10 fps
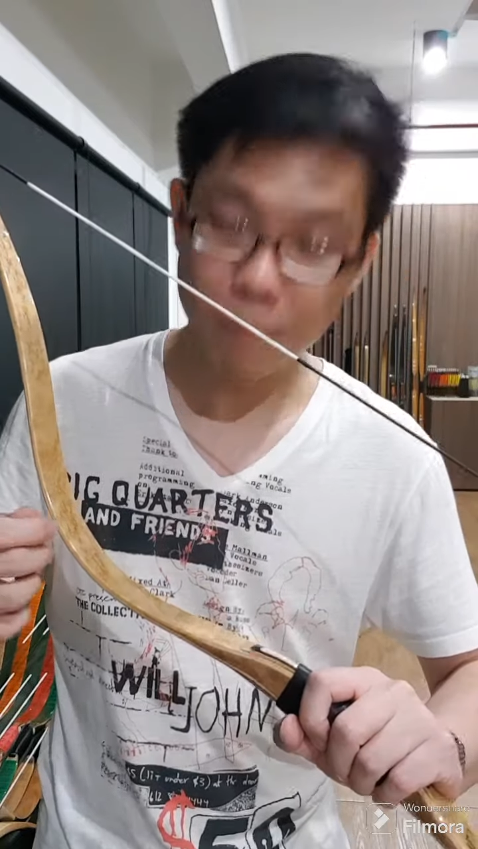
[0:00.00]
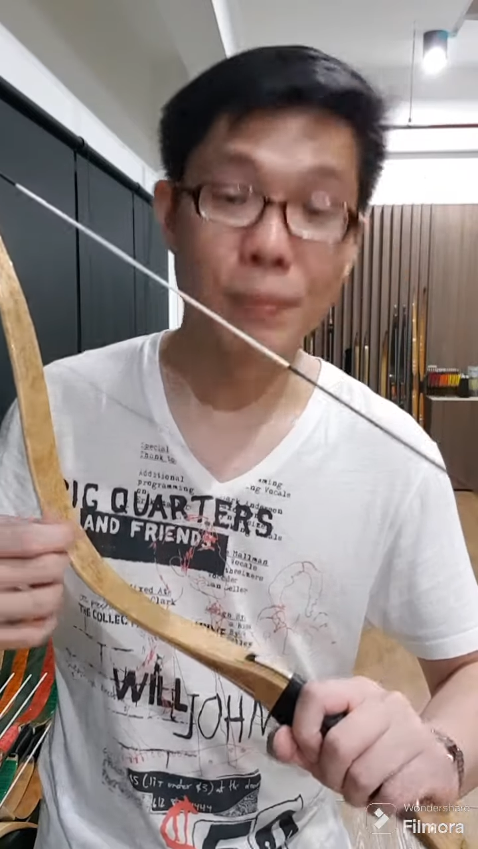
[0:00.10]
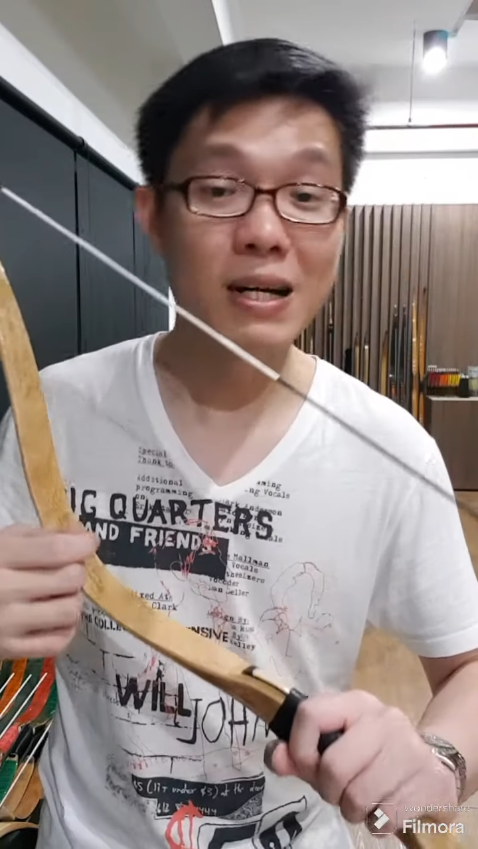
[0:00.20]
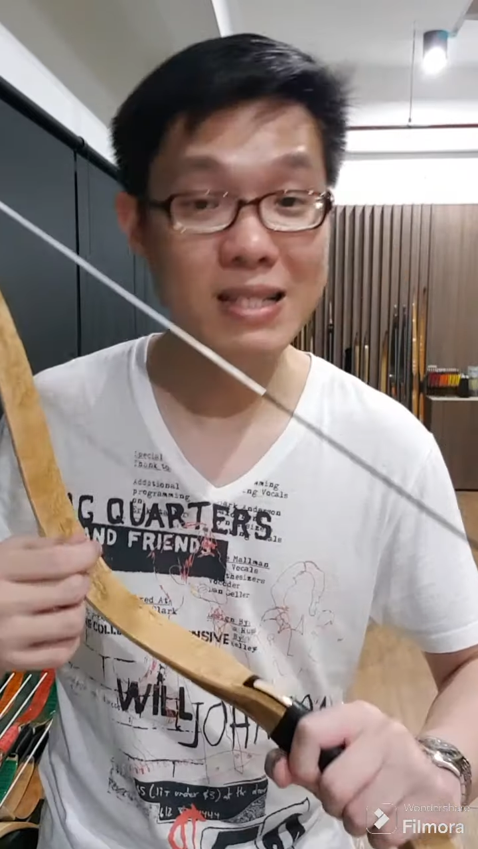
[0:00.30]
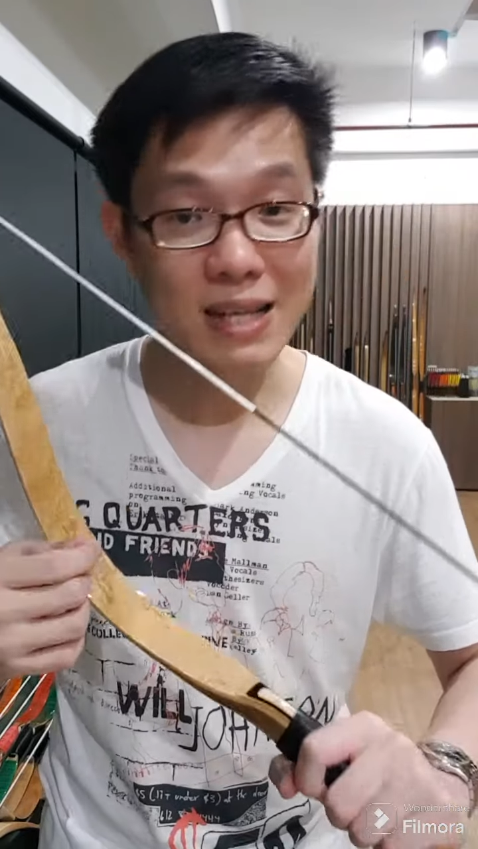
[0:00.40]

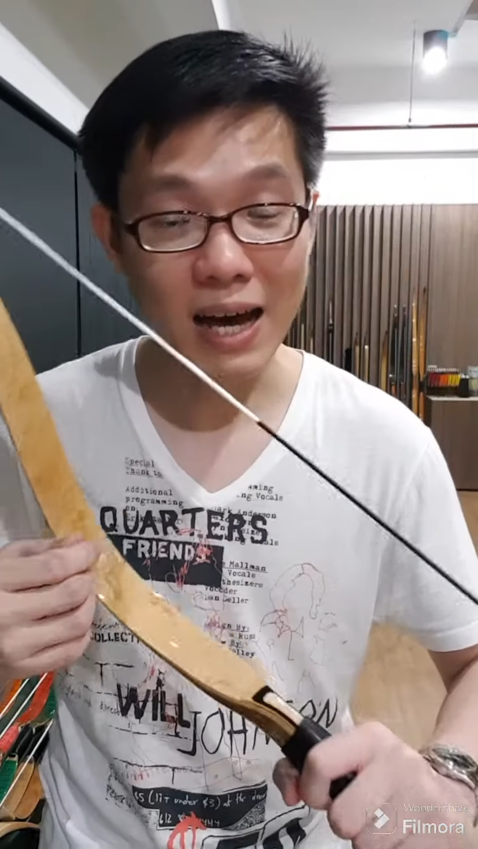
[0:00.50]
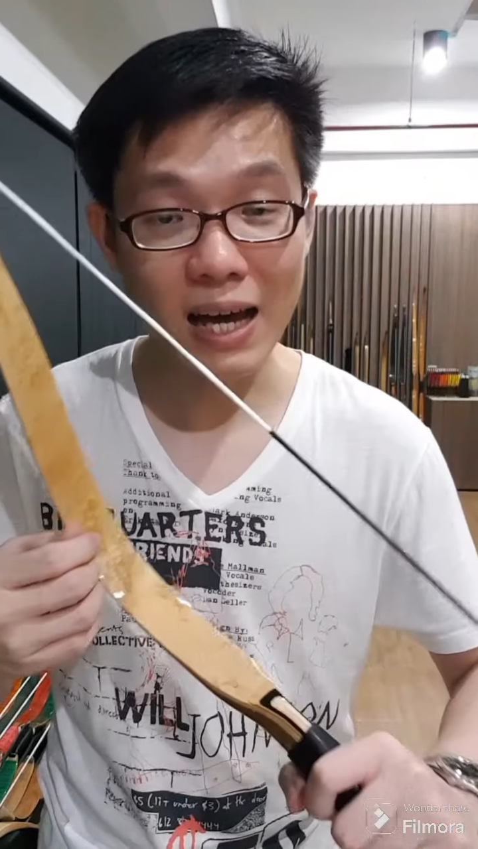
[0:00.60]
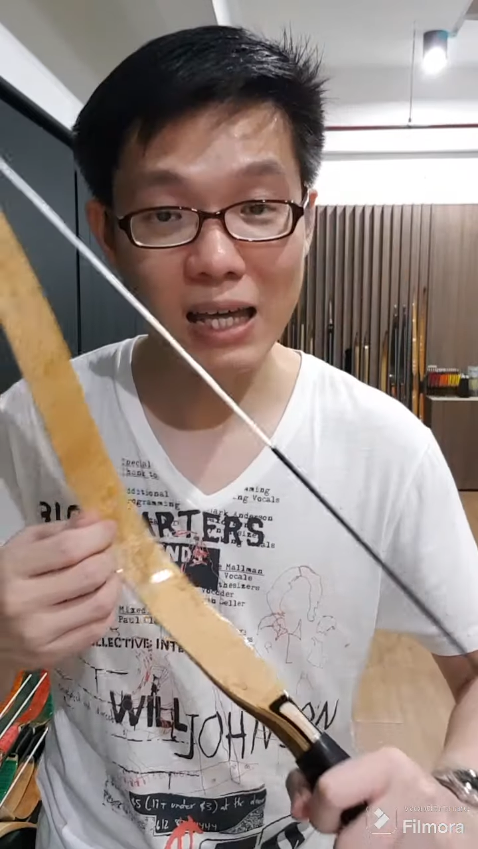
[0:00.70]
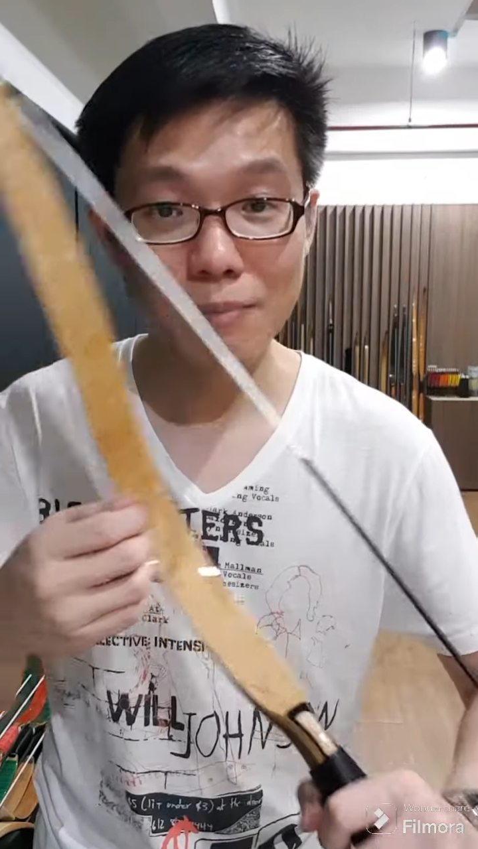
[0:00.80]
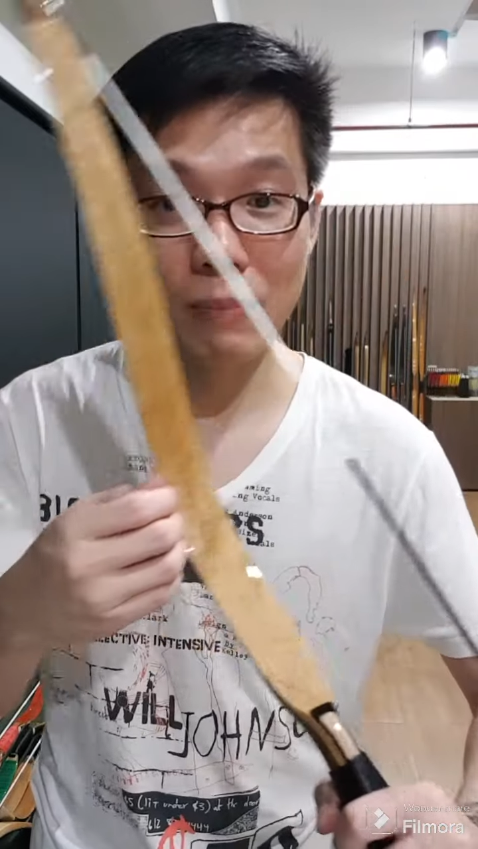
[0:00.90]
bird's
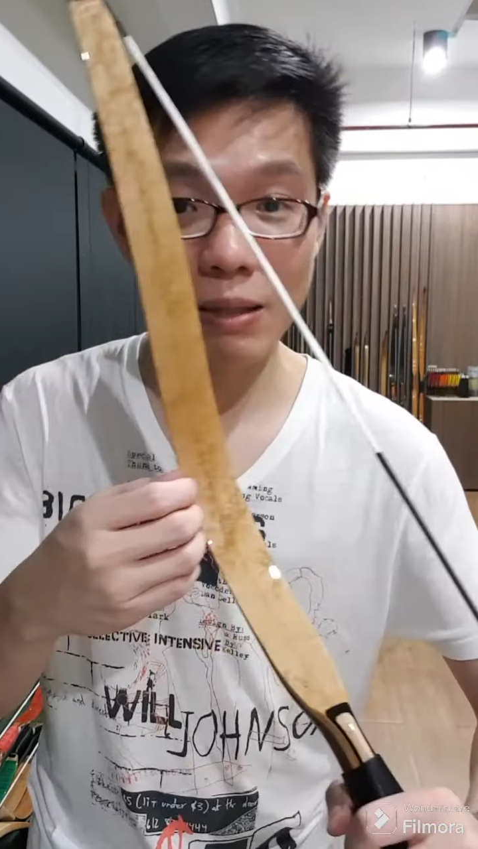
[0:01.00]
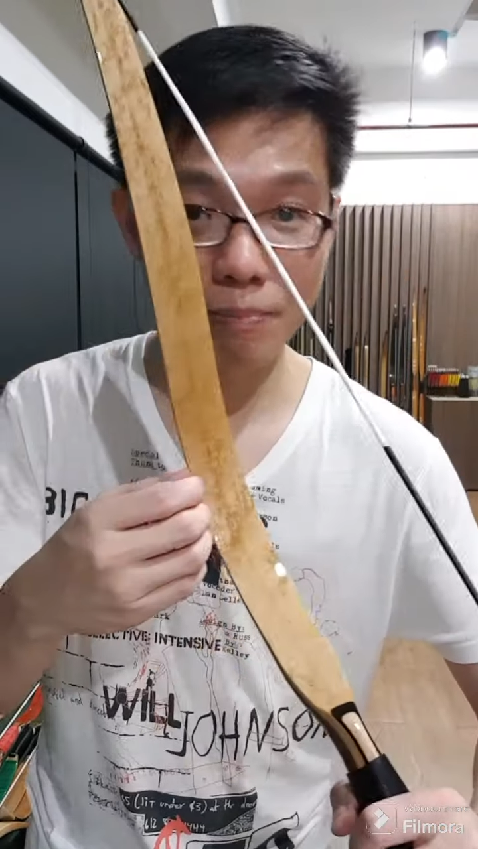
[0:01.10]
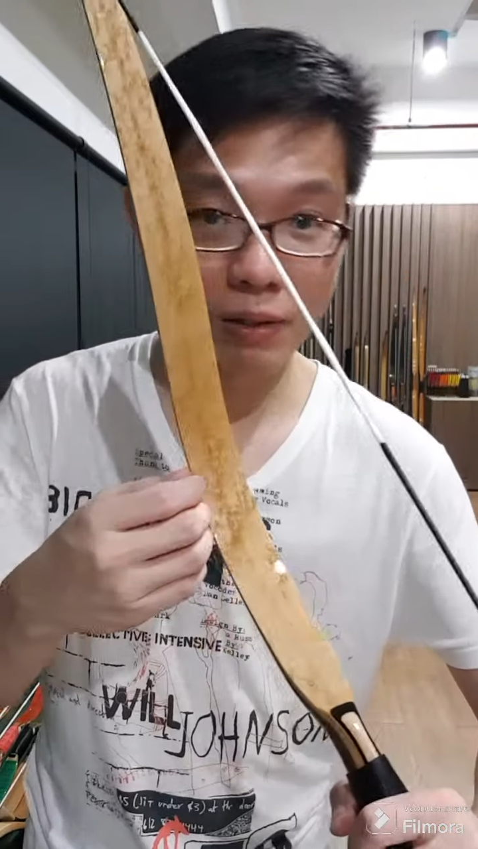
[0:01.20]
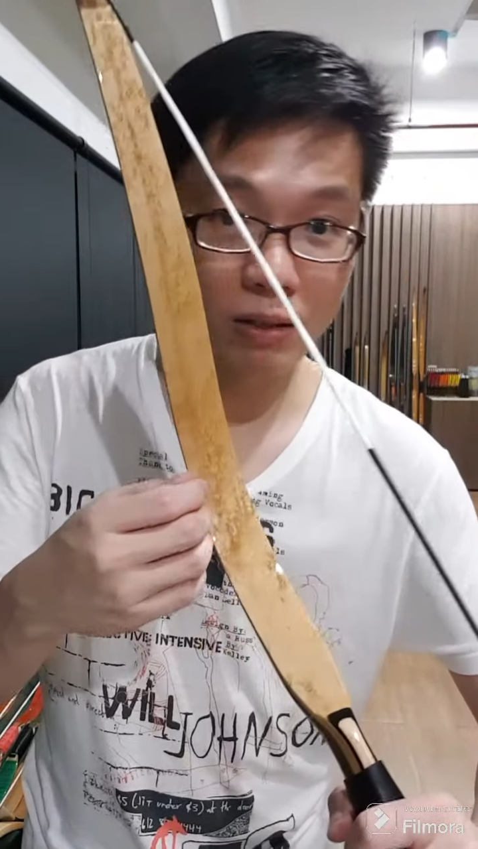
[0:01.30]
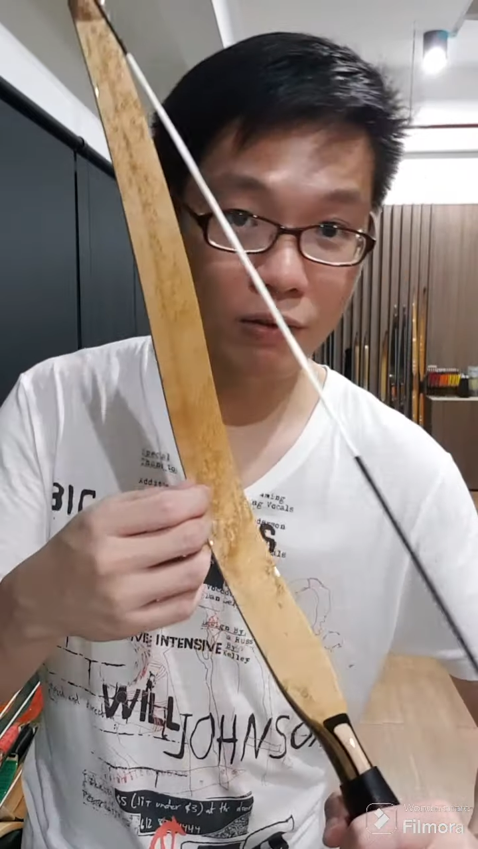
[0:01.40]
eye
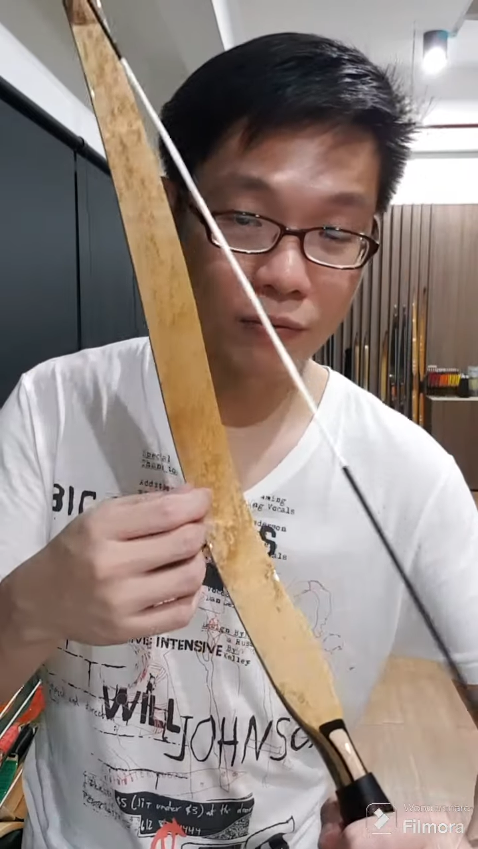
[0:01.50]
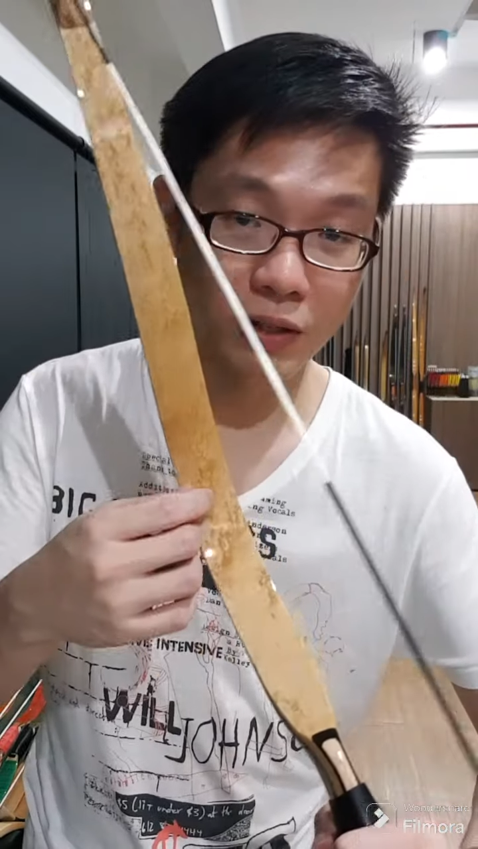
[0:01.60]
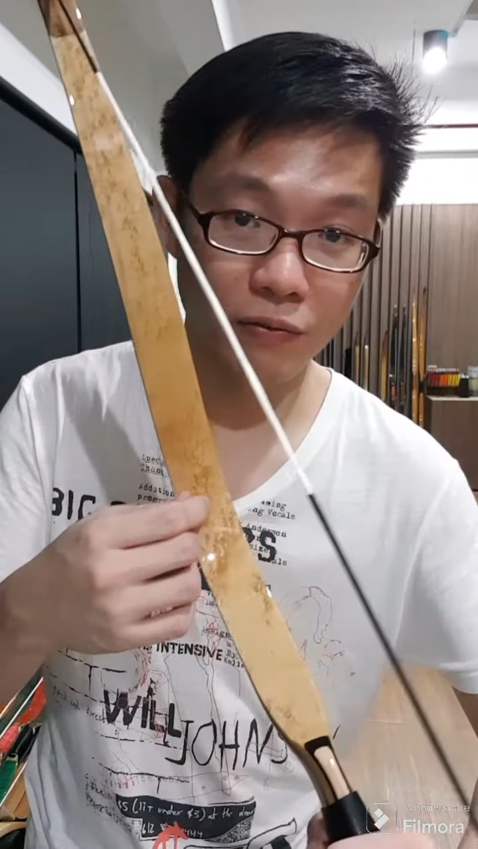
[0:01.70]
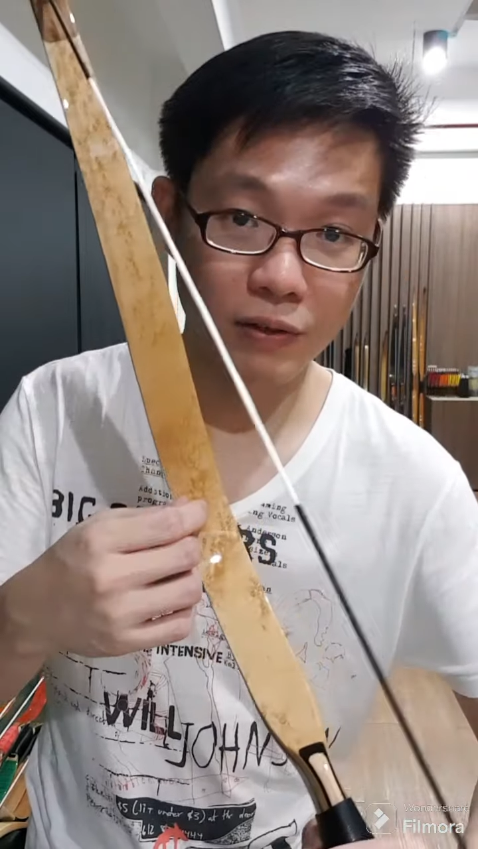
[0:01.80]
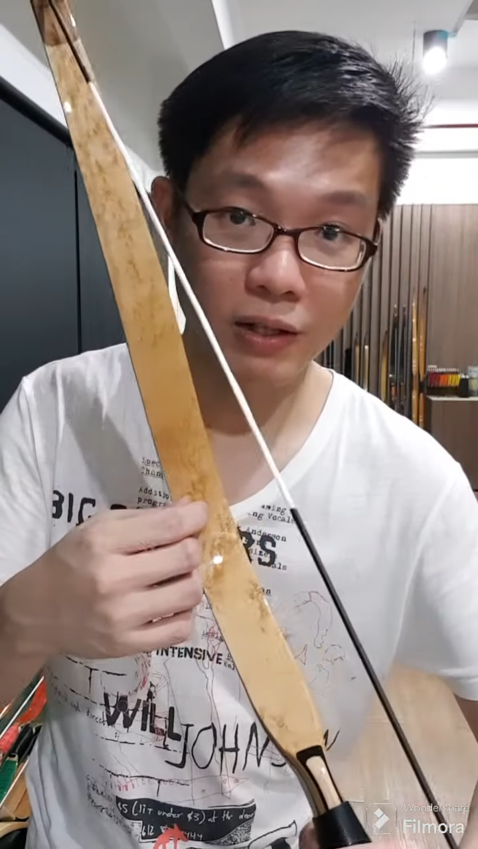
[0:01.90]
maple for
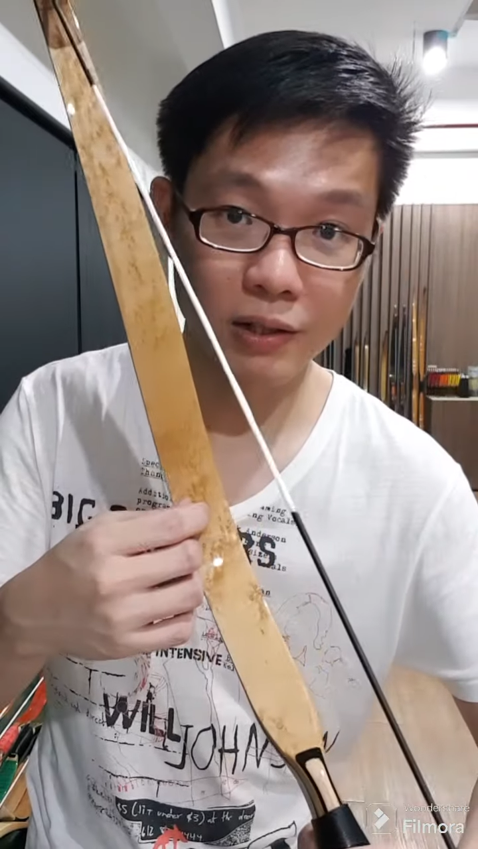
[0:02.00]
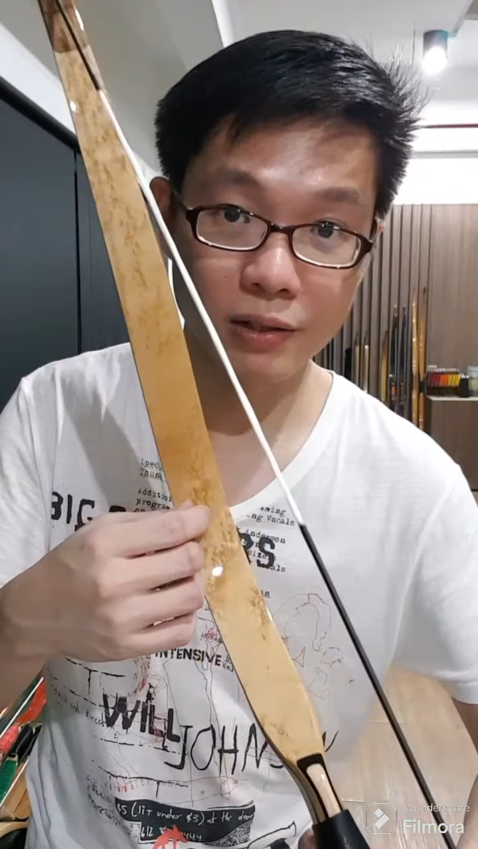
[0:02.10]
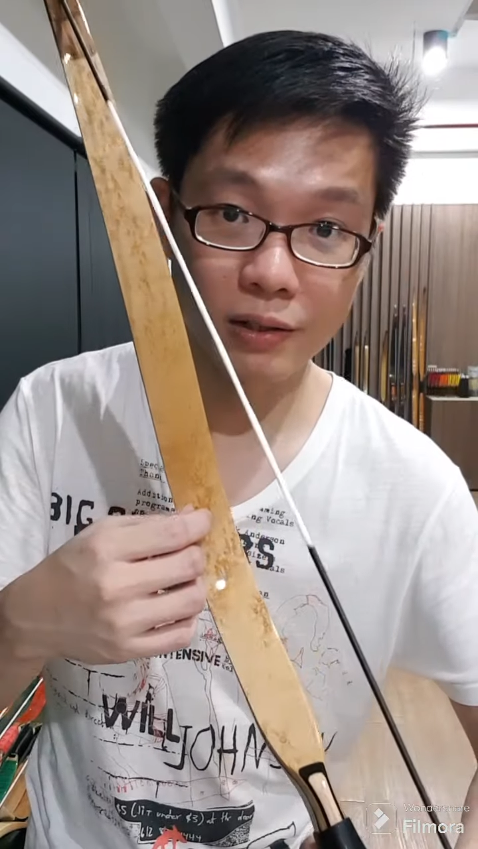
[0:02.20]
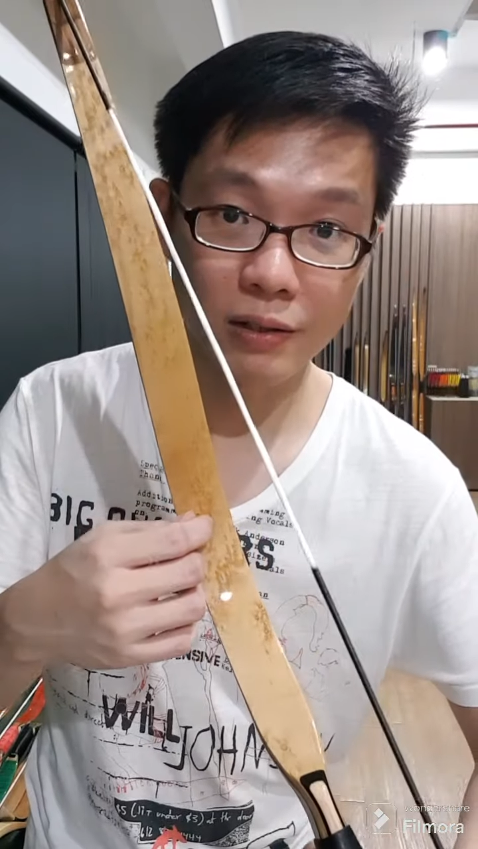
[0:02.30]
the veneer